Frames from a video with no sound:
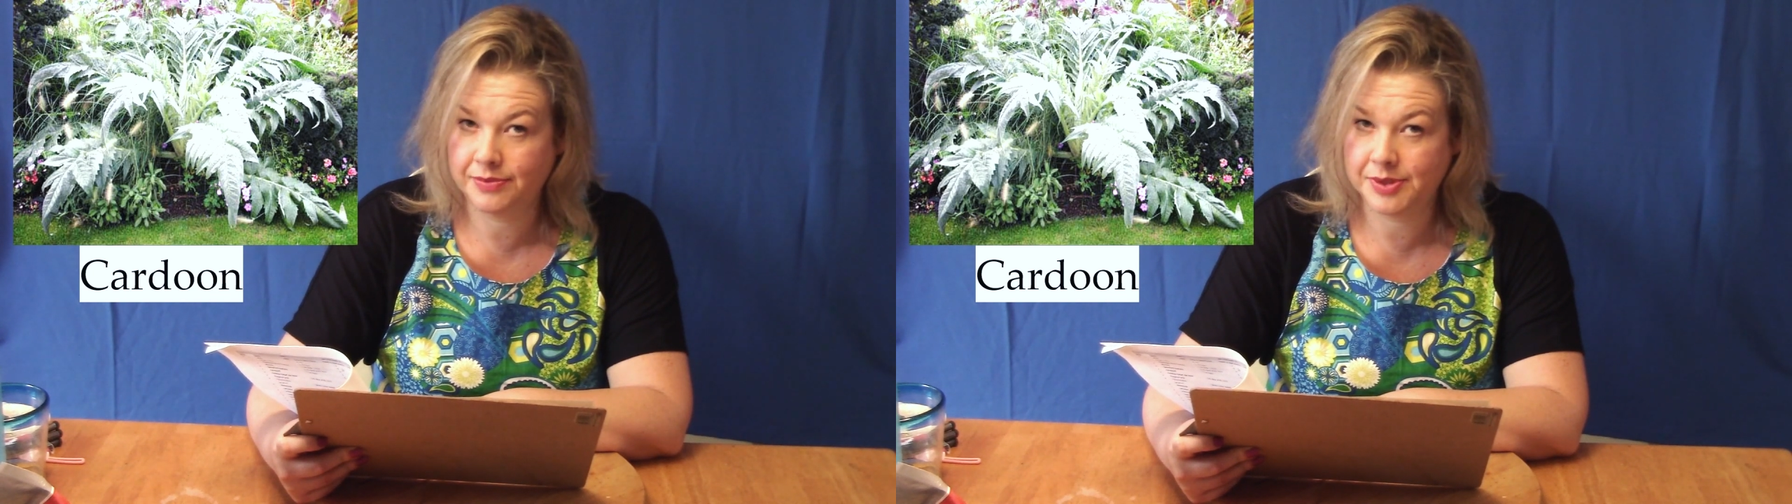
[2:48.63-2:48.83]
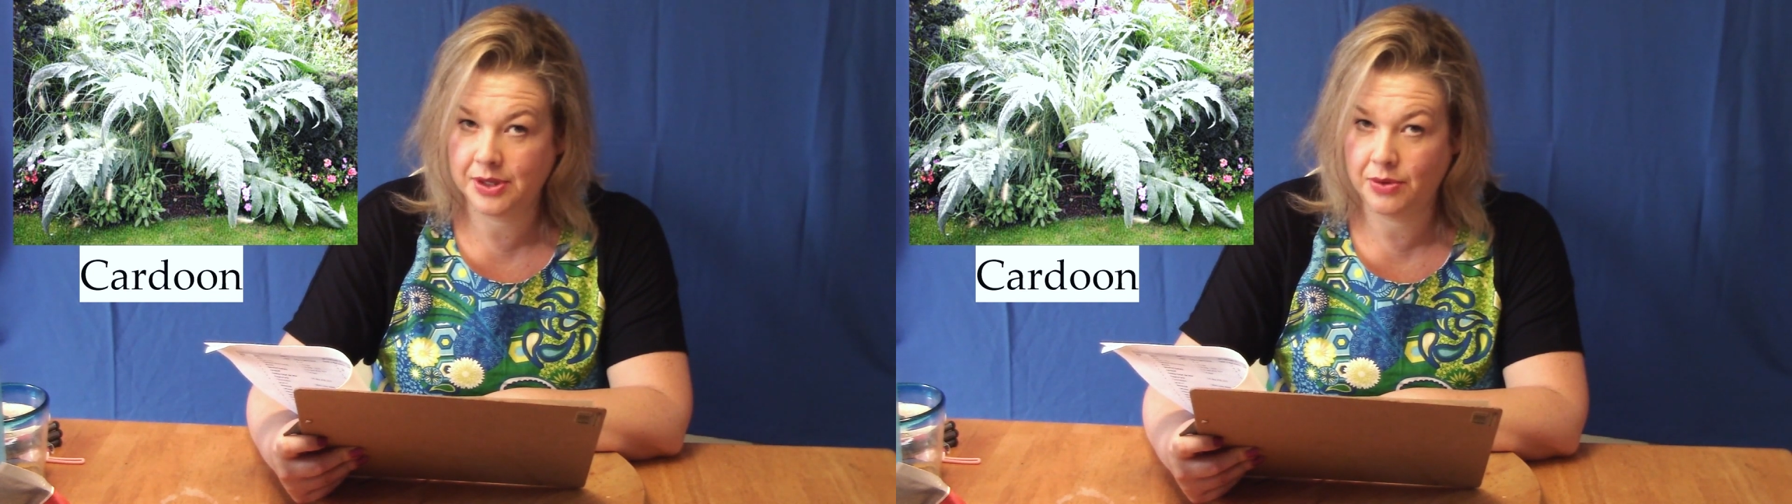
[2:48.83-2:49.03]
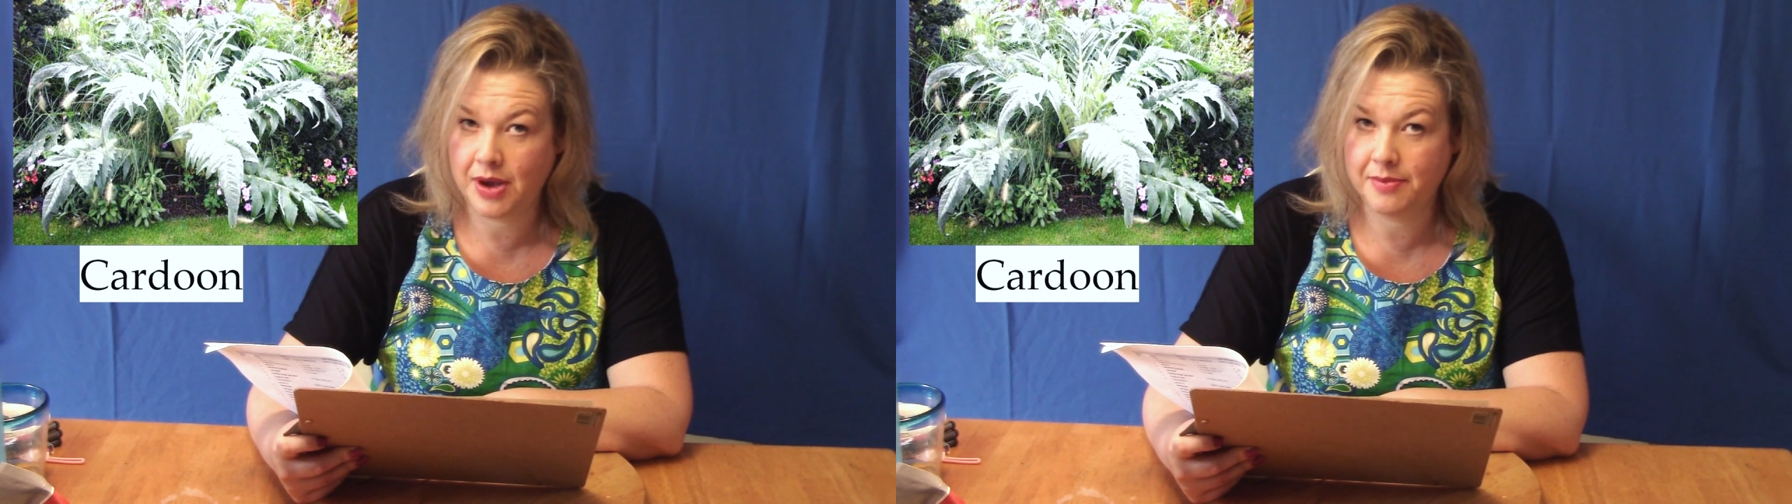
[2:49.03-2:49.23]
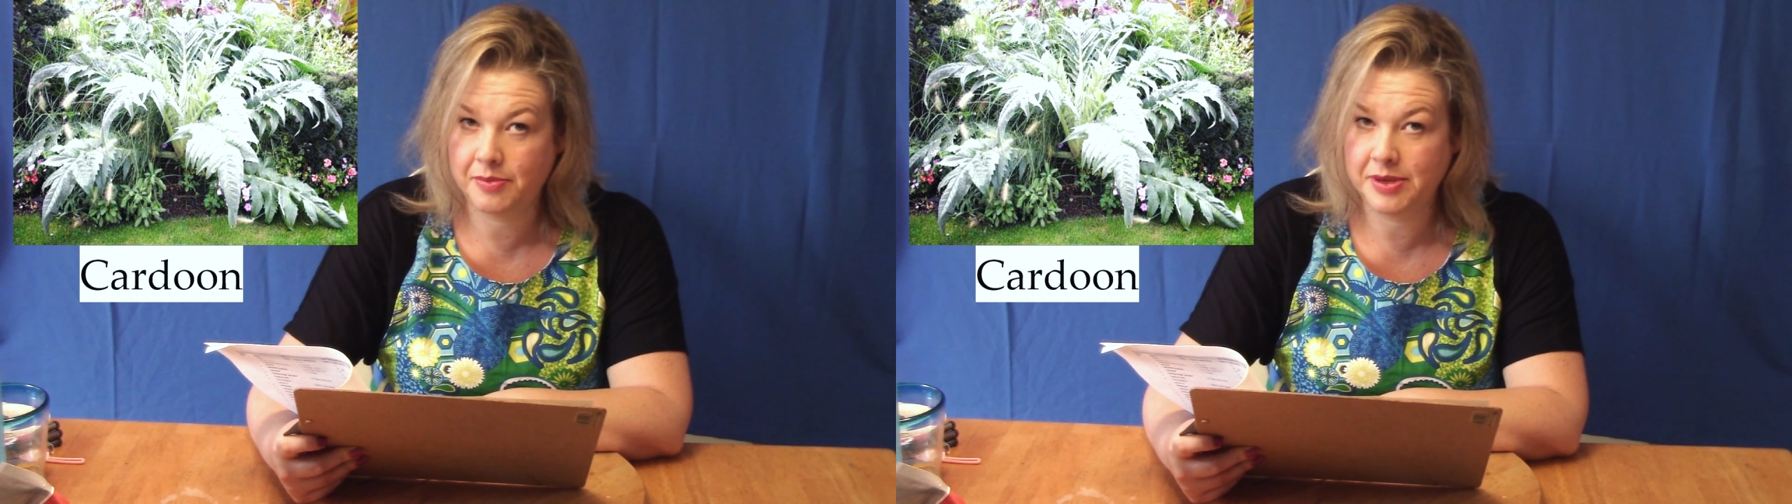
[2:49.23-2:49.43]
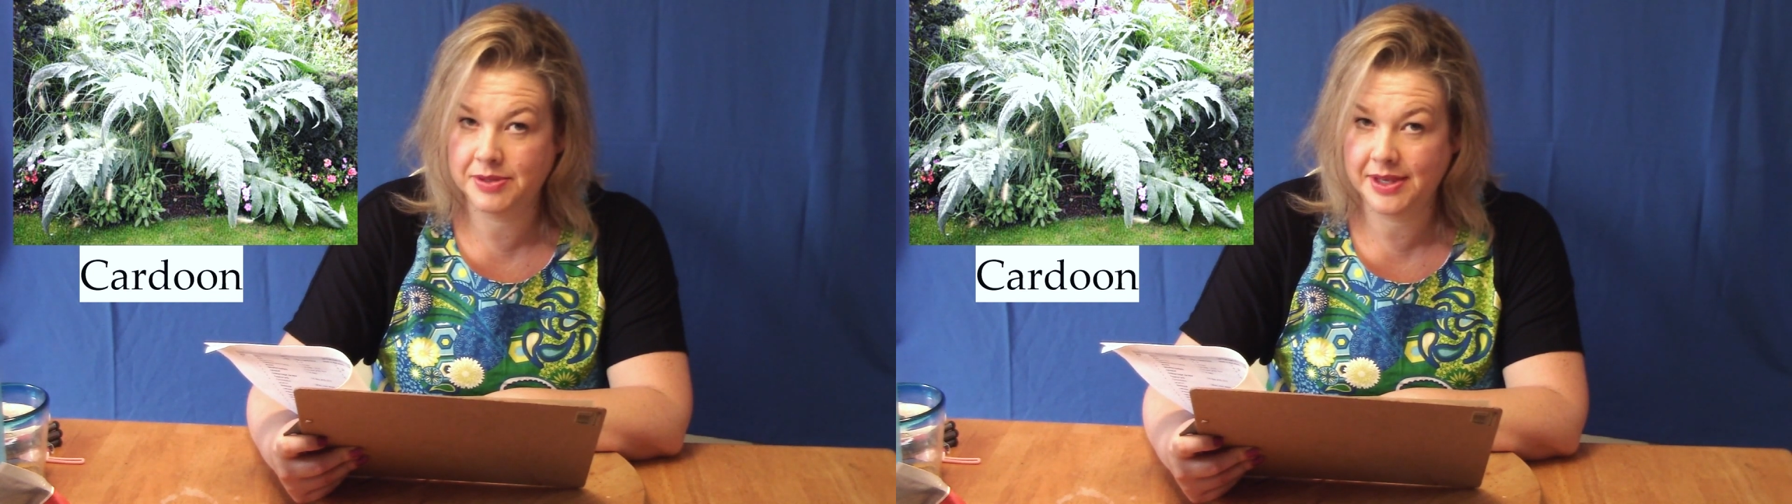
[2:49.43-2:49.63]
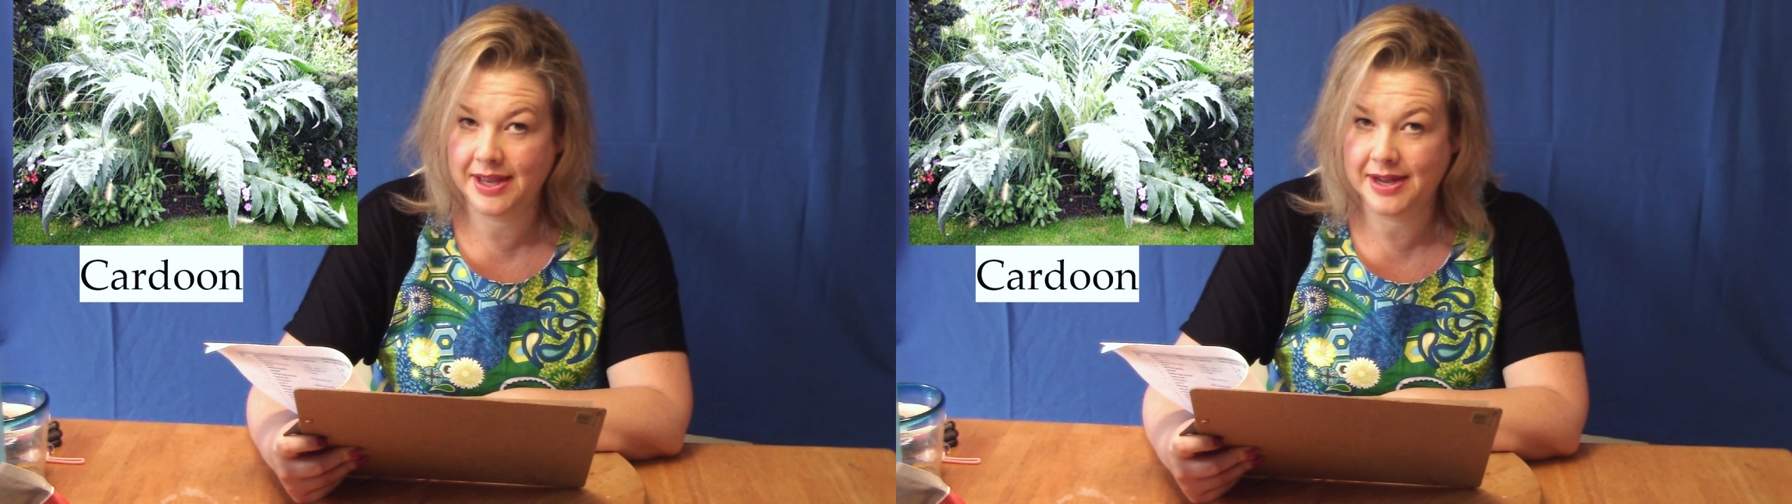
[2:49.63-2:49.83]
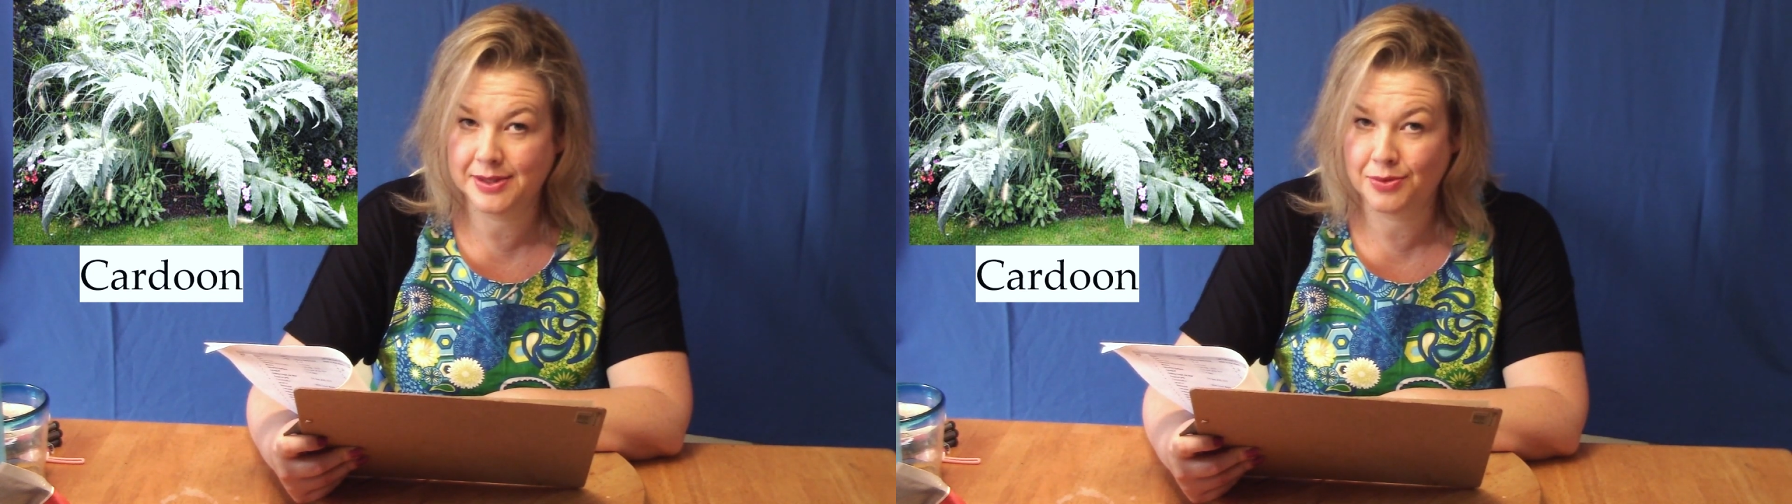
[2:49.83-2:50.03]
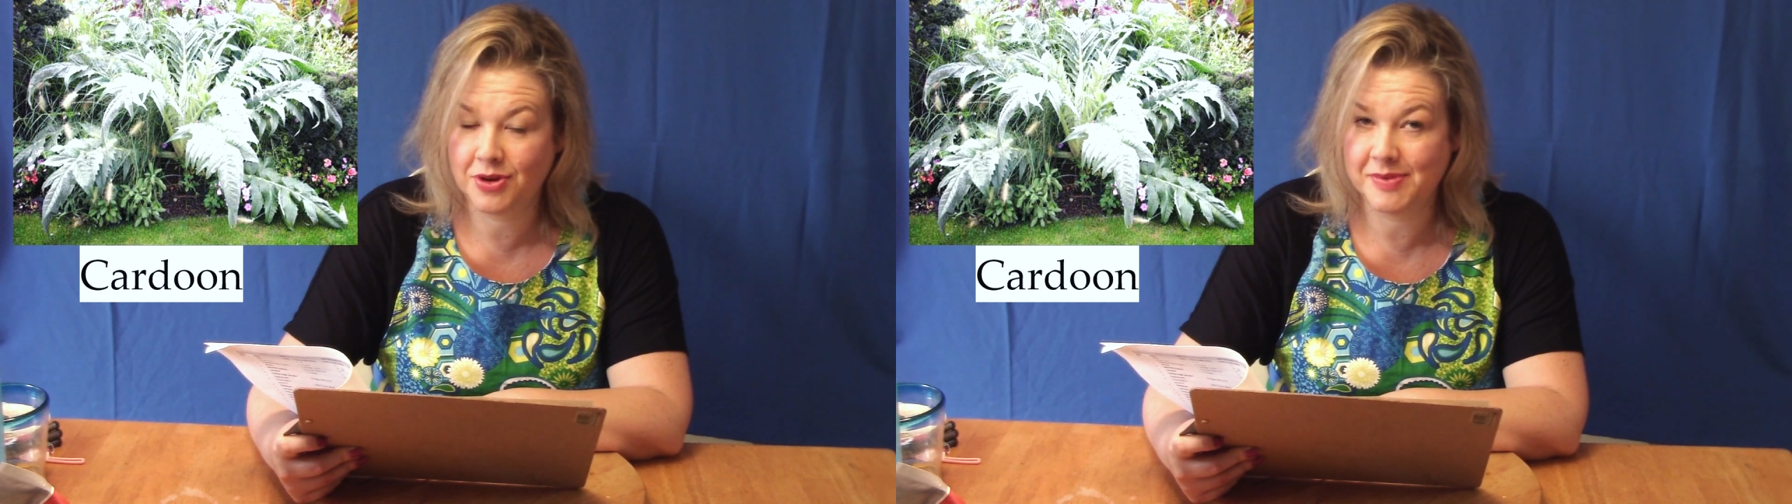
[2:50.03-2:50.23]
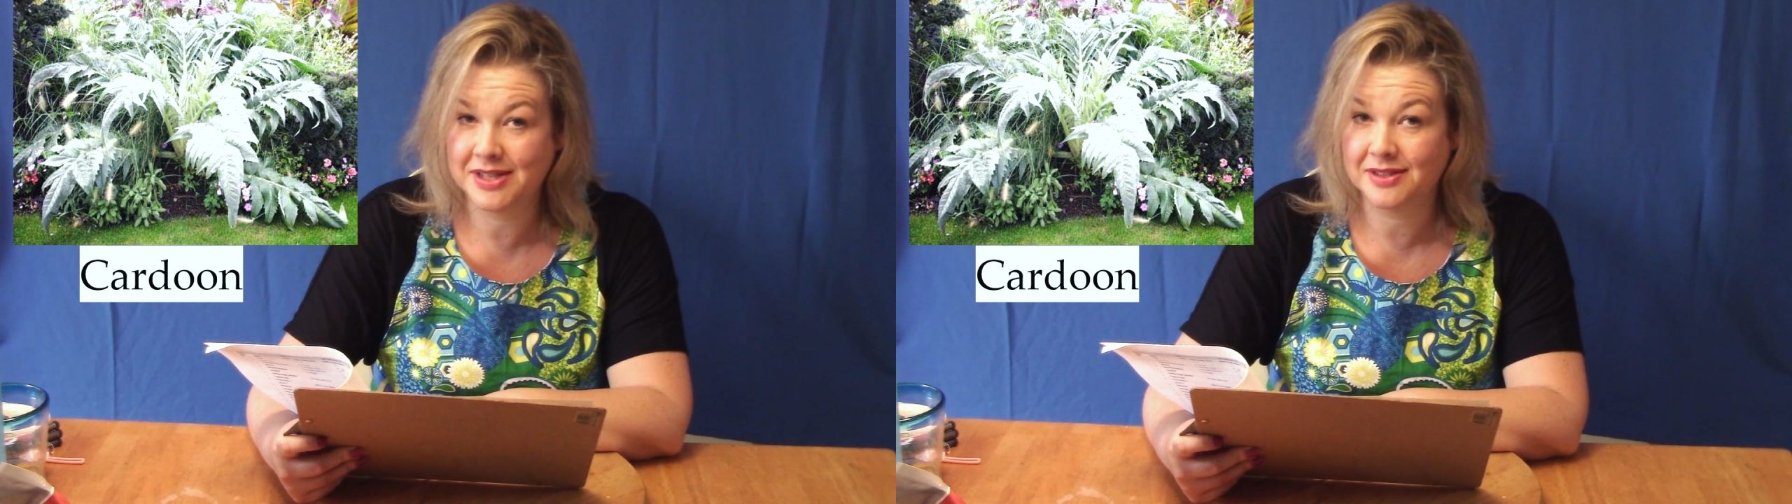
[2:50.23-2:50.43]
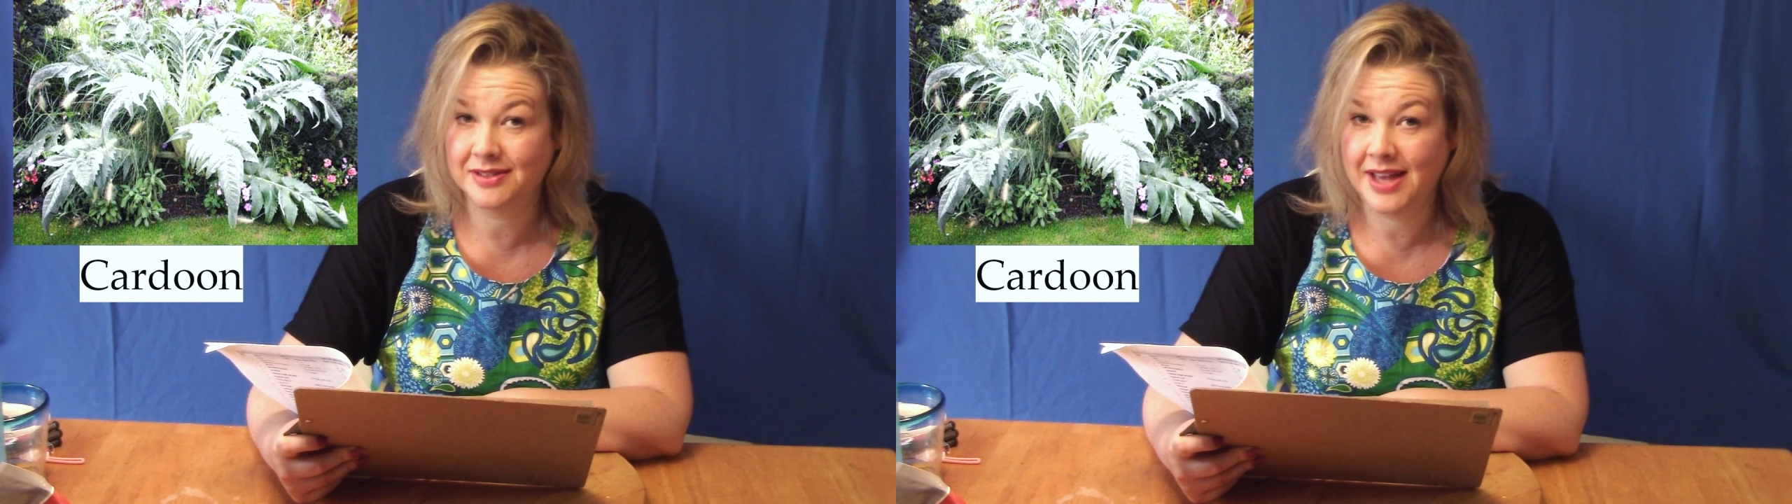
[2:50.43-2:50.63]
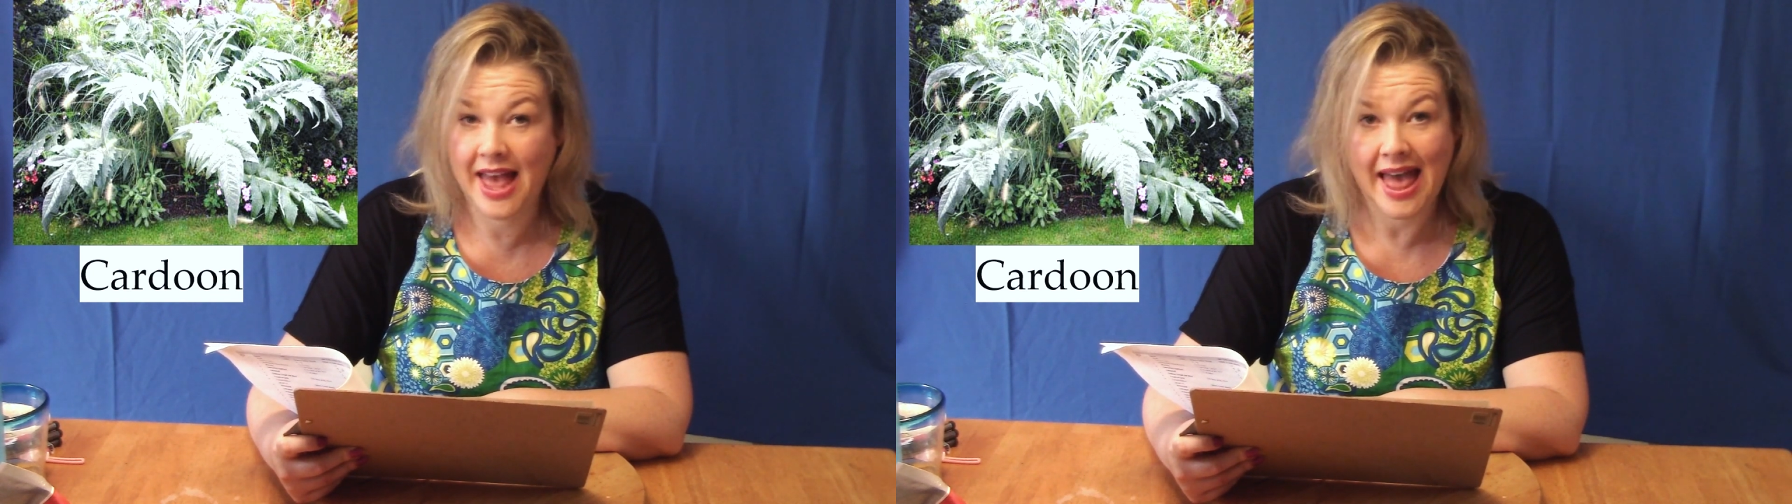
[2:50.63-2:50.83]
So I will be using it as an ornamental